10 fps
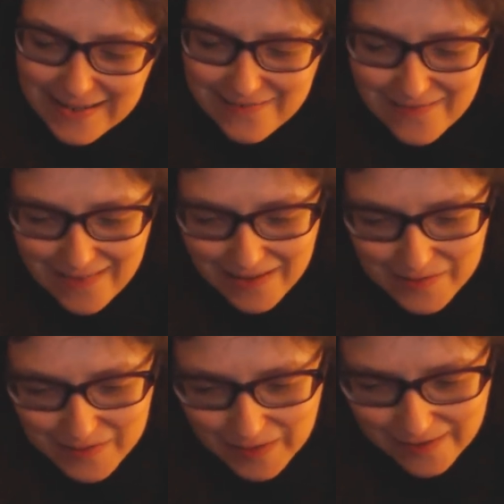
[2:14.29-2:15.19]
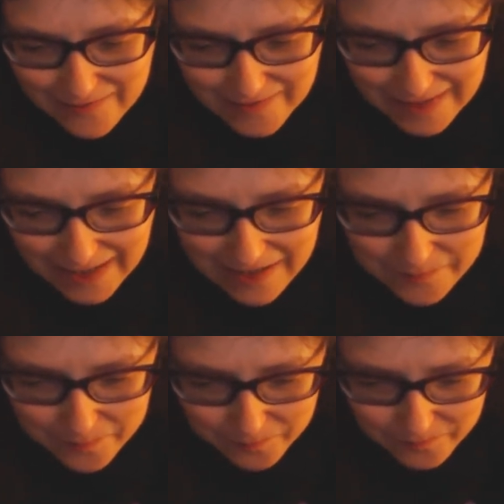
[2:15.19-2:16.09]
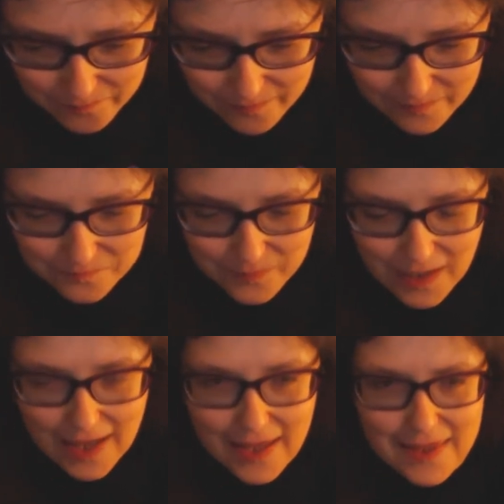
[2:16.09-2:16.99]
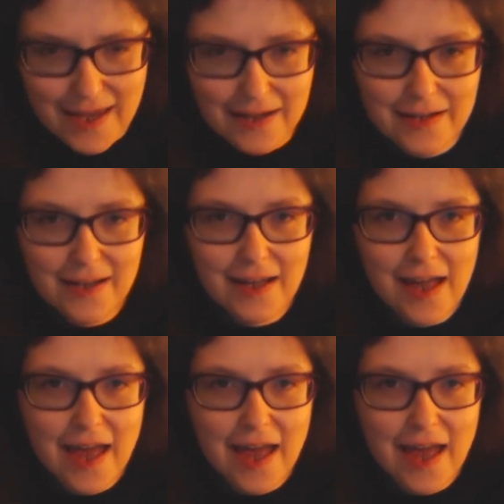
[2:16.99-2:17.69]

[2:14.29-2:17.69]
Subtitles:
So I thought that was quite funny. And then